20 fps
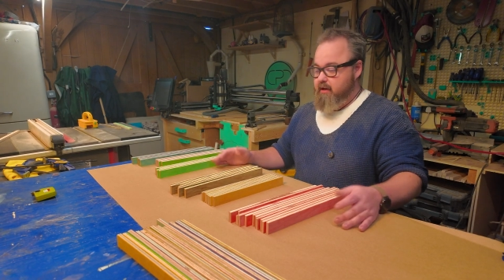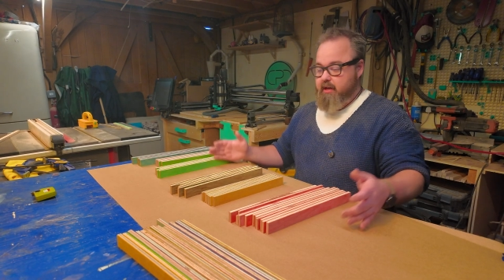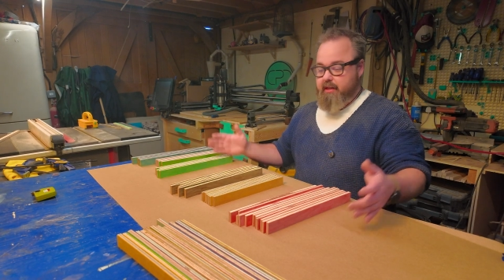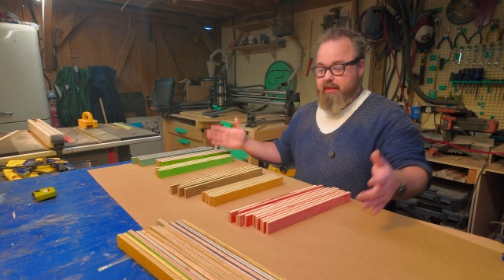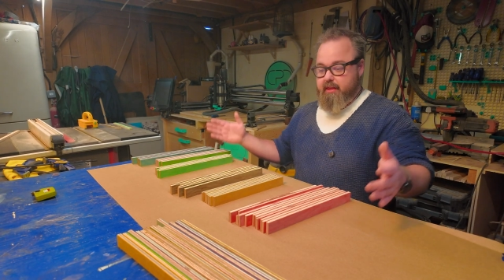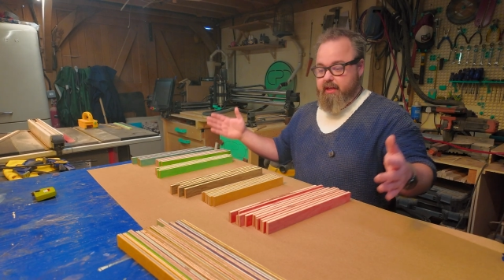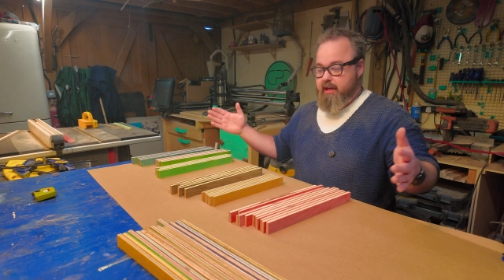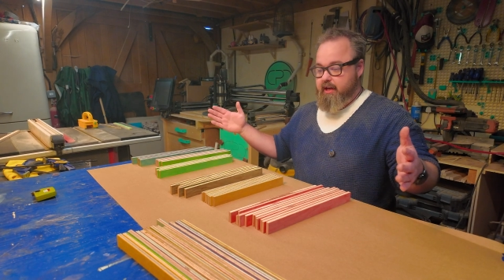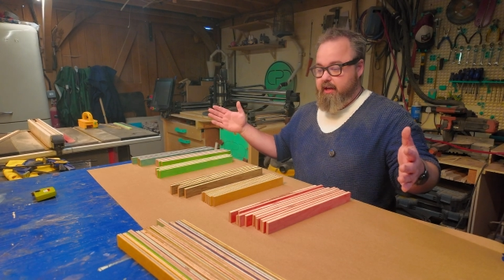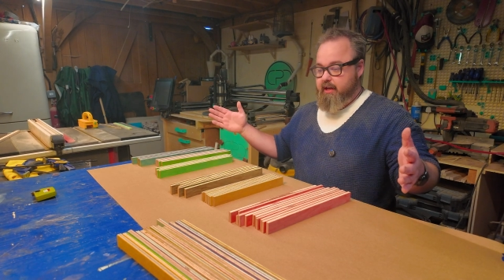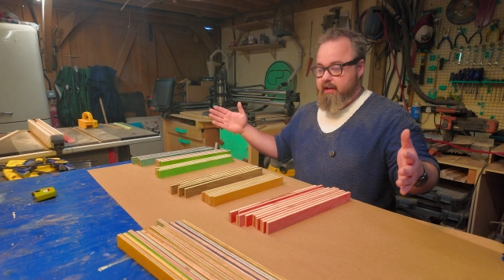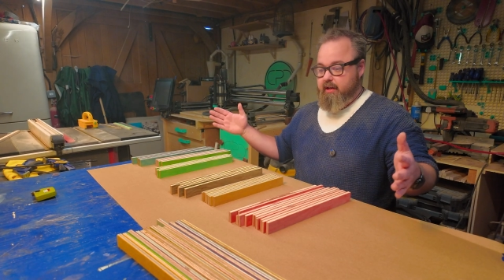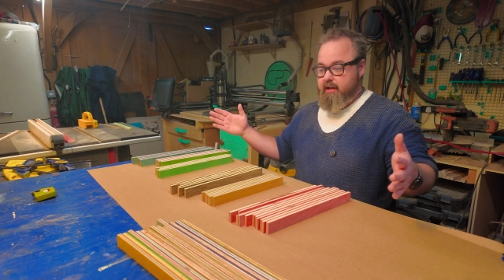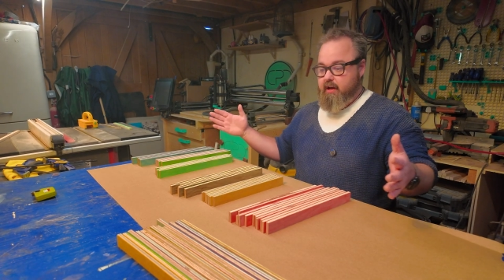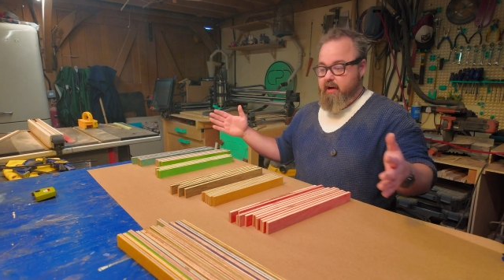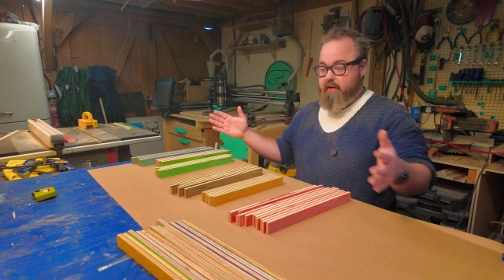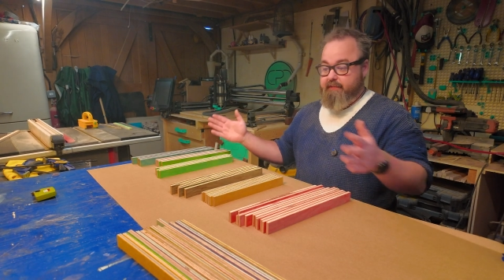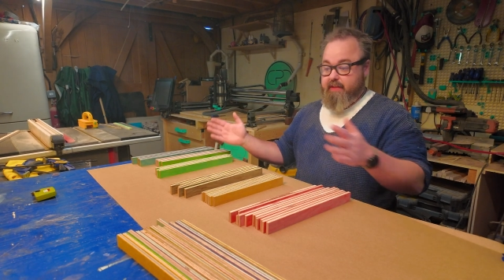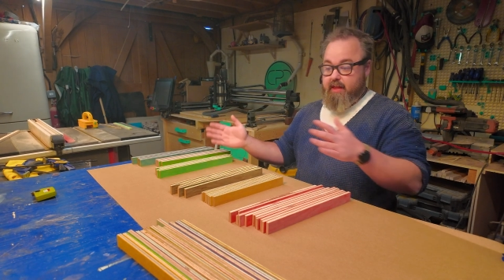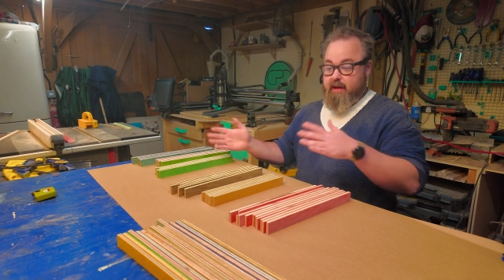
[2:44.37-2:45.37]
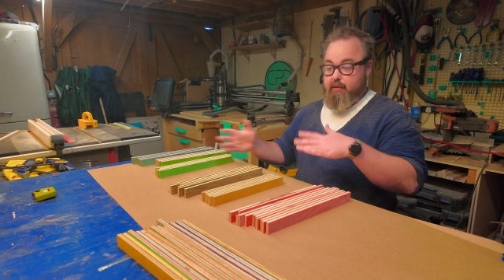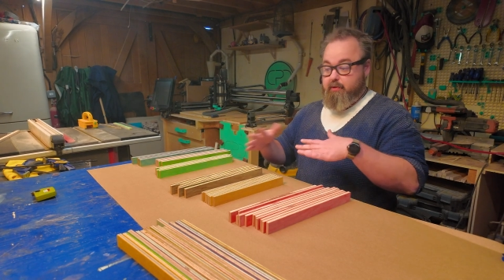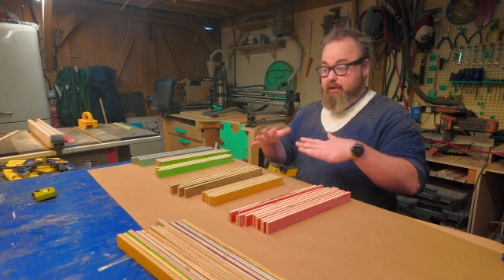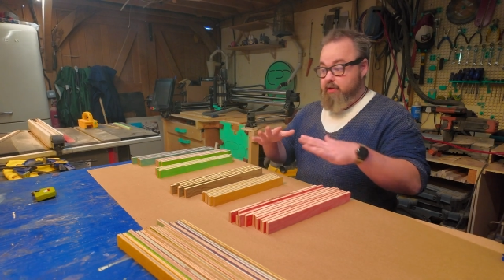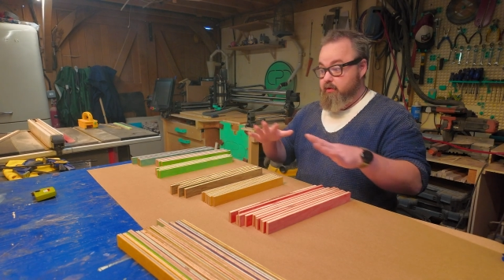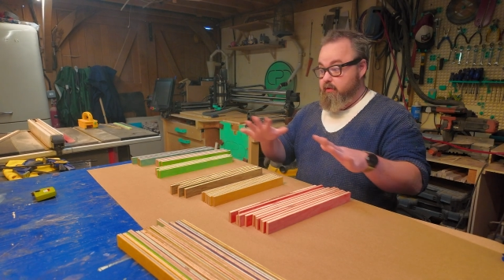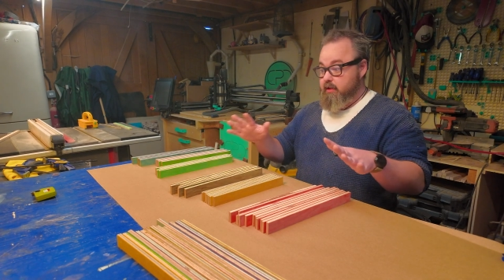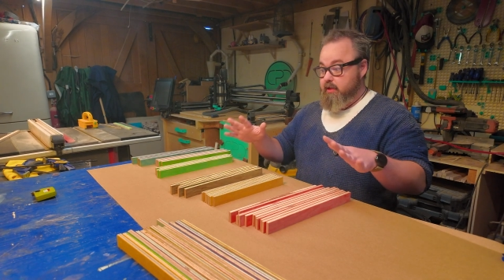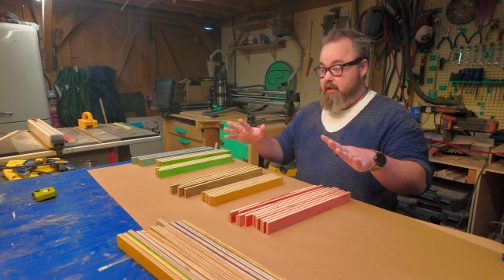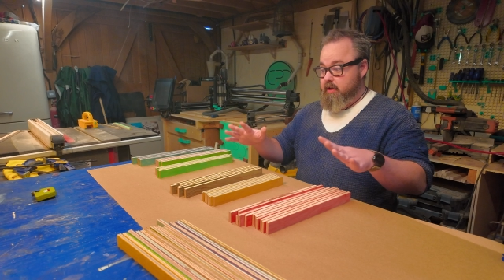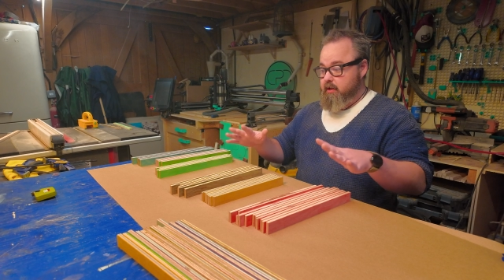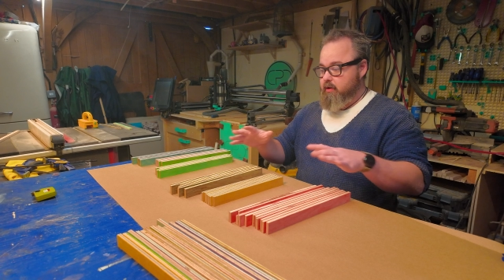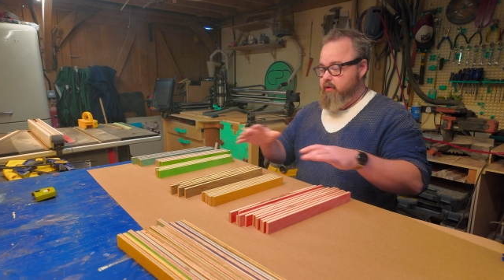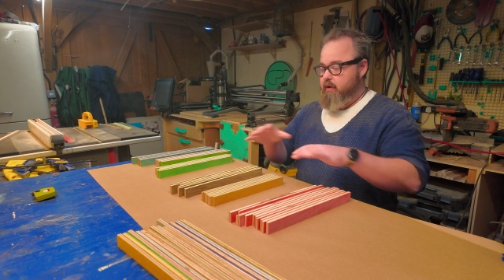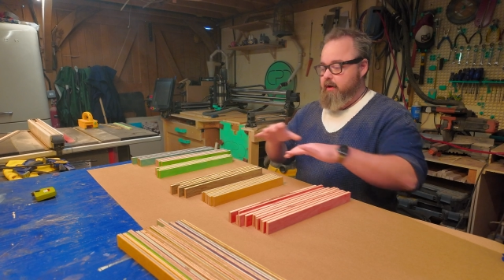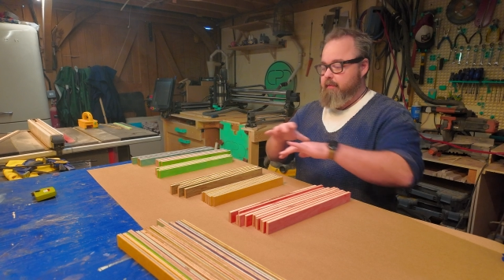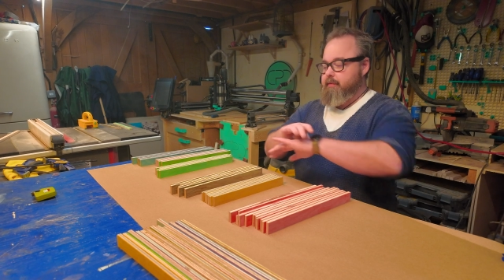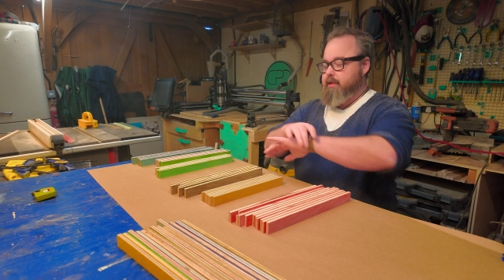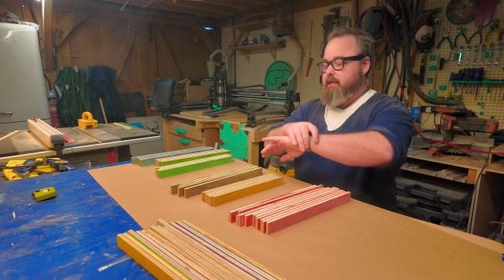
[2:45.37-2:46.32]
and then after that we're doing the glue up.